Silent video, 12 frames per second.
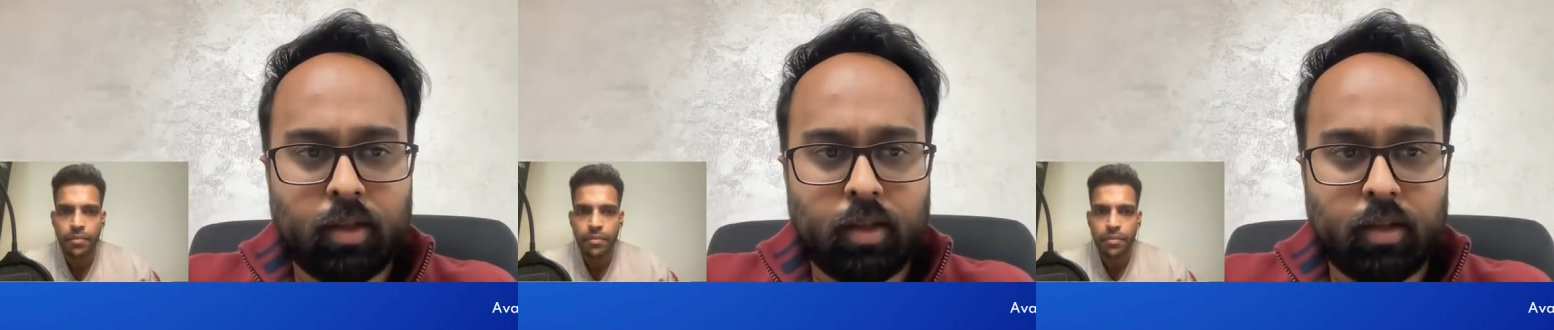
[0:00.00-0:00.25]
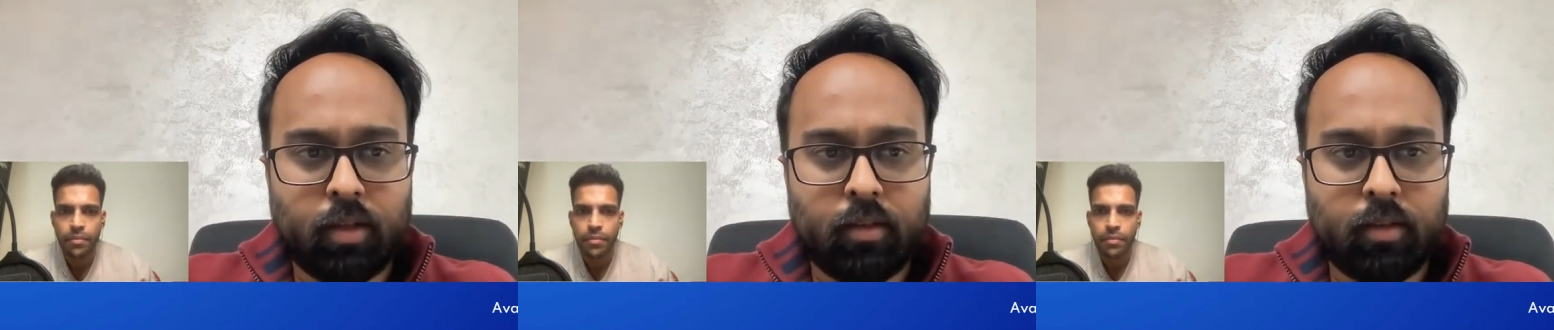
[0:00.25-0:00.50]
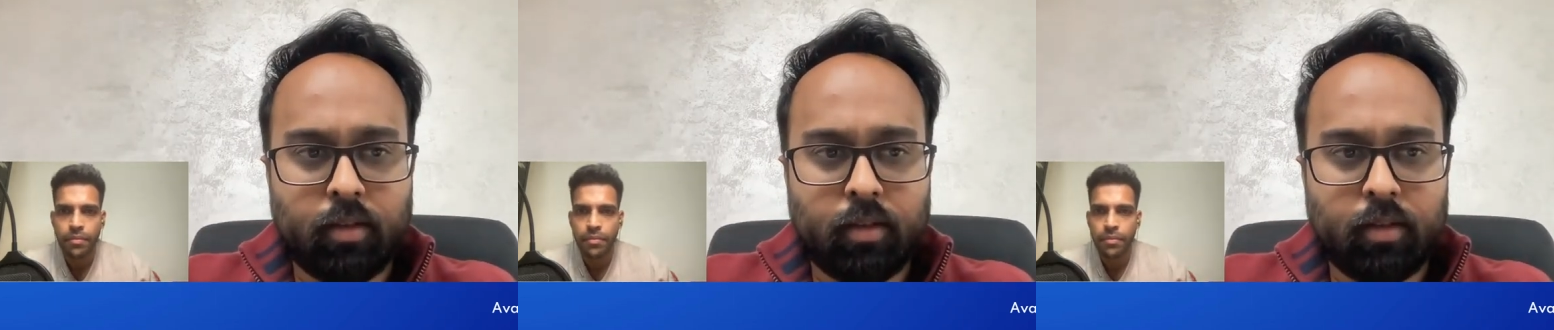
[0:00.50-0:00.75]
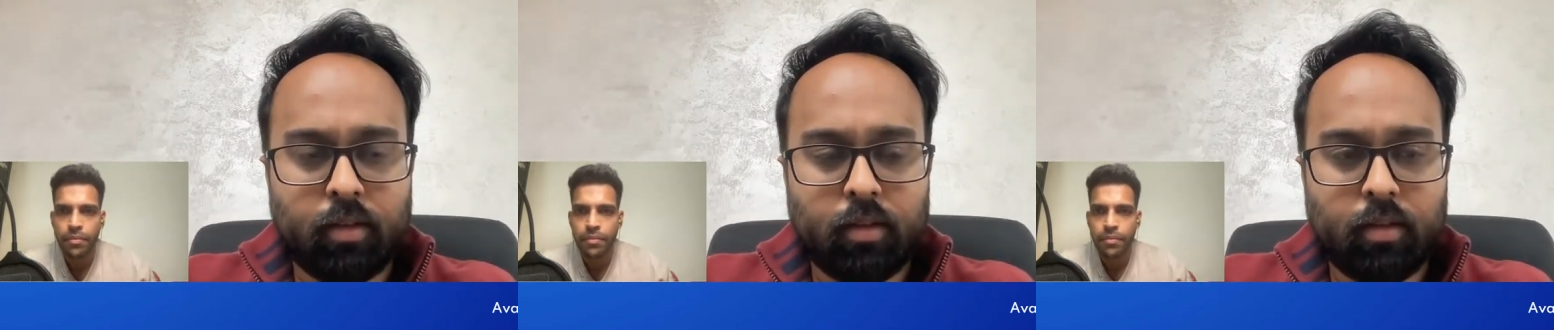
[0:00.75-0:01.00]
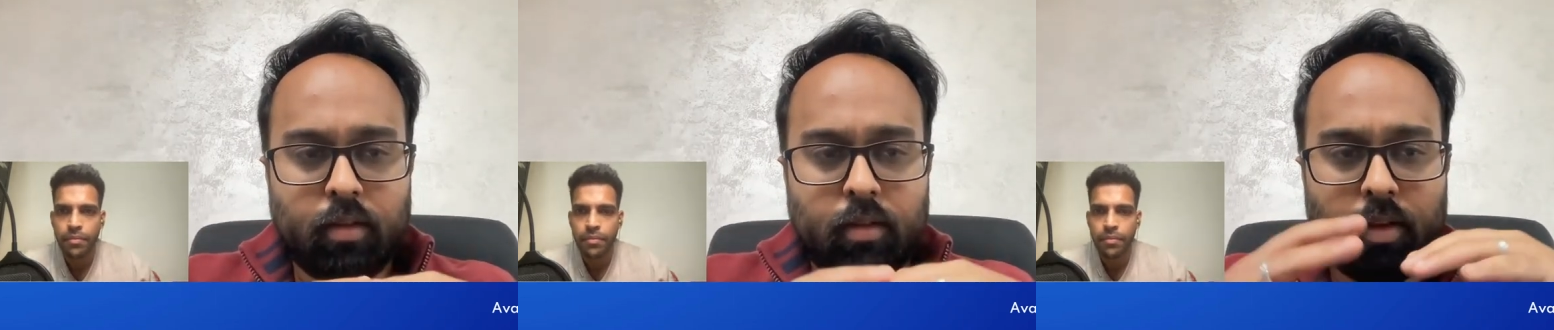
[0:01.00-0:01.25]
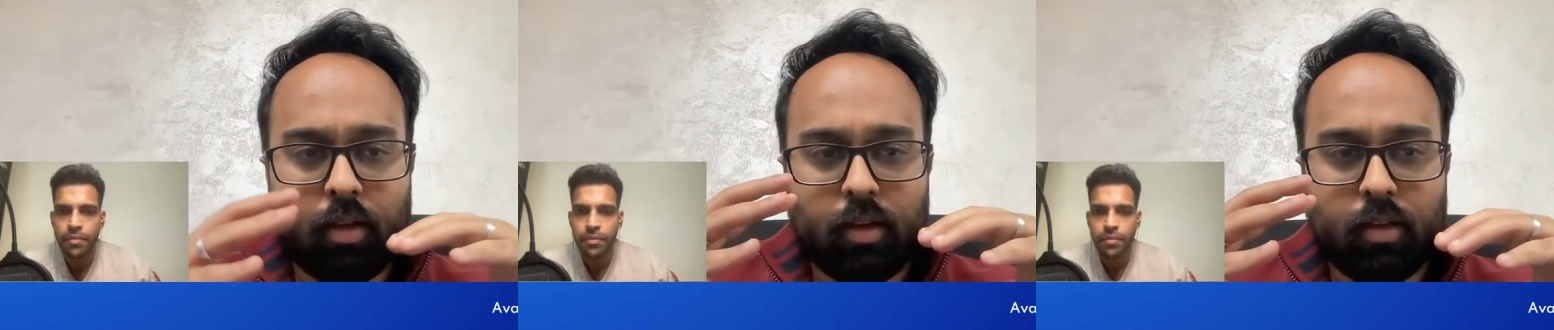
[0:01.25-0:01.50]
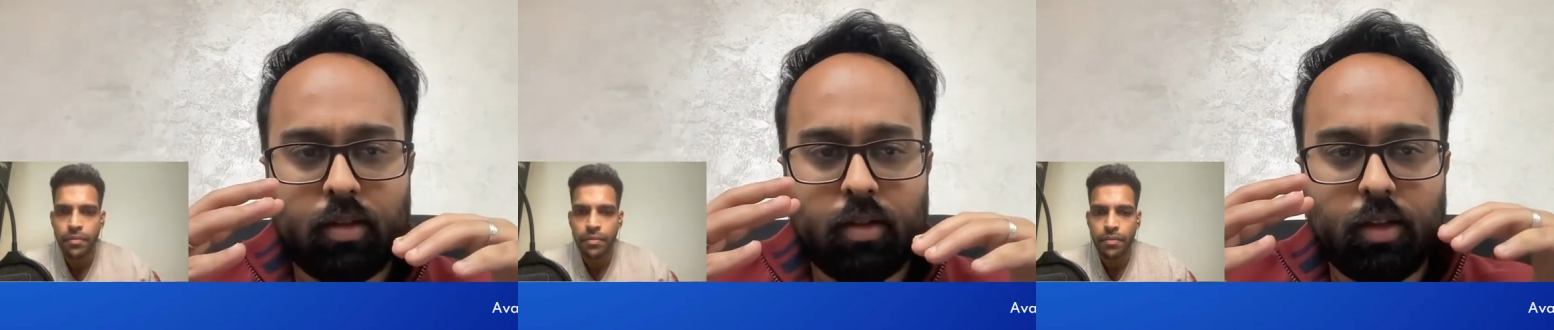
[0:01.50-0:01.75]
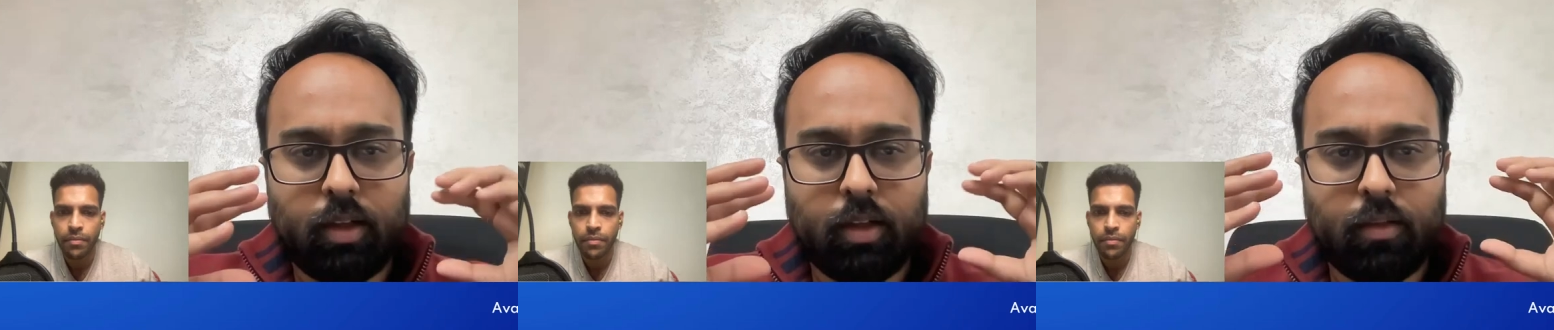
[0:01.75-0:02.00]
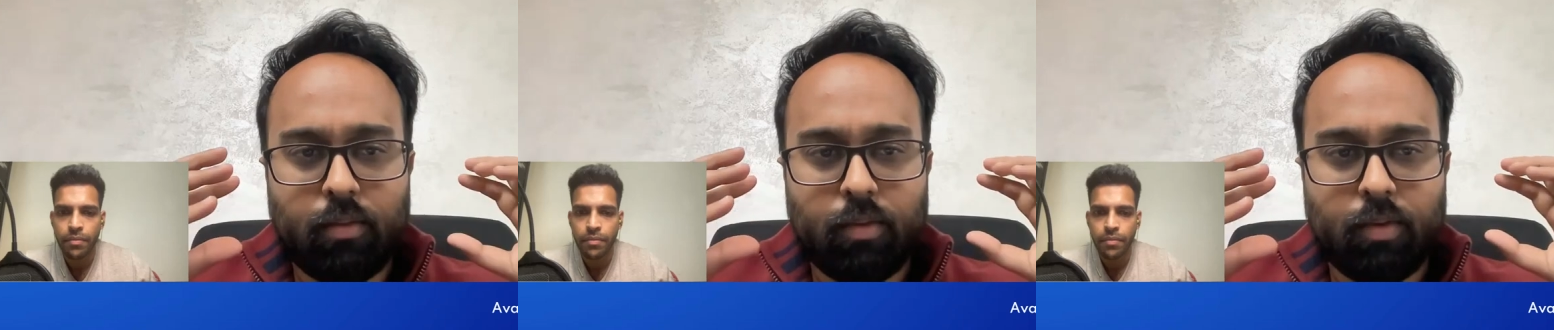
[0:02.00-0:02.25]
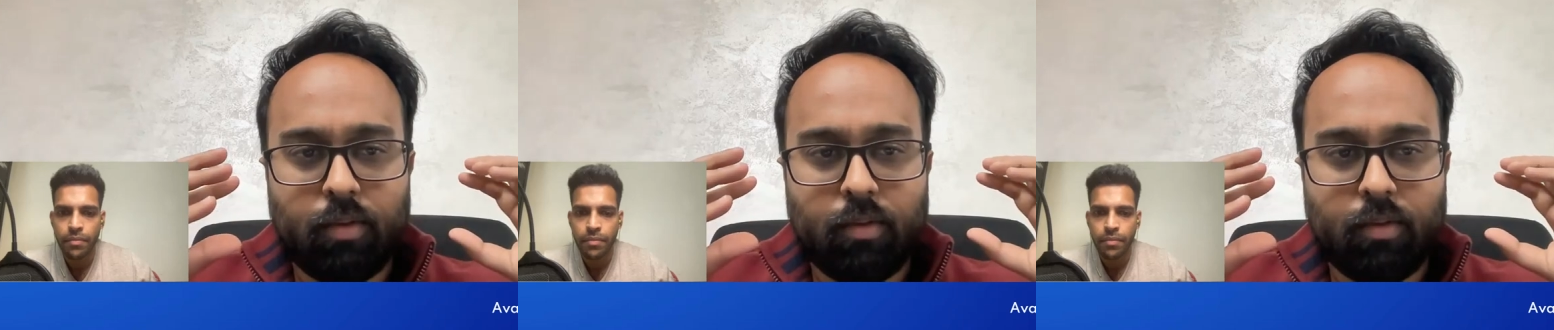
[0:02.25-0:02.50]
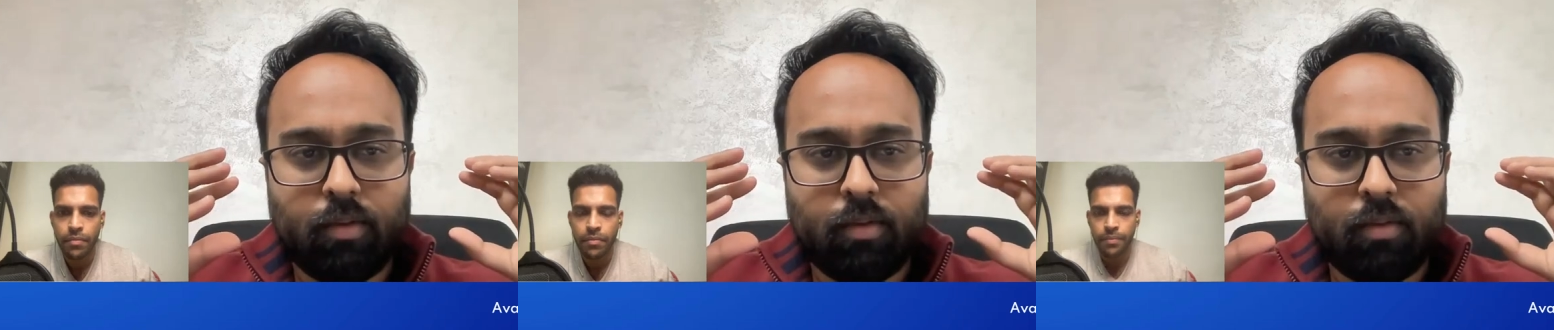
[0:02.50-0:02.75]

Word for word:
Speaker 1: And I think initially it was